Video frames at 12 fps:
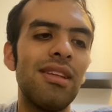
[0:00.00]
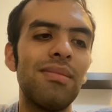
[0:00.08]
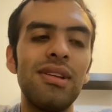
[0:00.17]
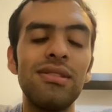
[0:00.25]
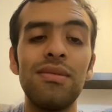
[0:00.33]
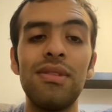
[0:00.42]

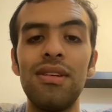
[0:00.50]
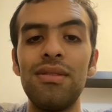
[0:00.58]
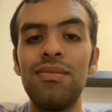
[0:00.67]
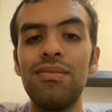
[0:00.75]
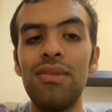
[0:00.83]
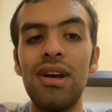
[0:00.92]
advantage of the
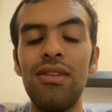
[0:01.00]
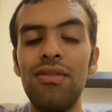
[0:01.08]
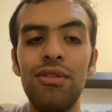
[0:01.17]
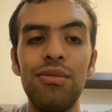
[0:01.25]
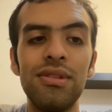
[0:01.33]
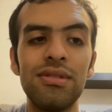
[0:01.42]

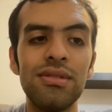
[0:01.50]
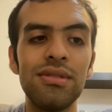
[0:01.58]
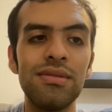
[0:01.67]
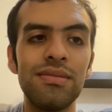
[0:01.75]
battlefield resource.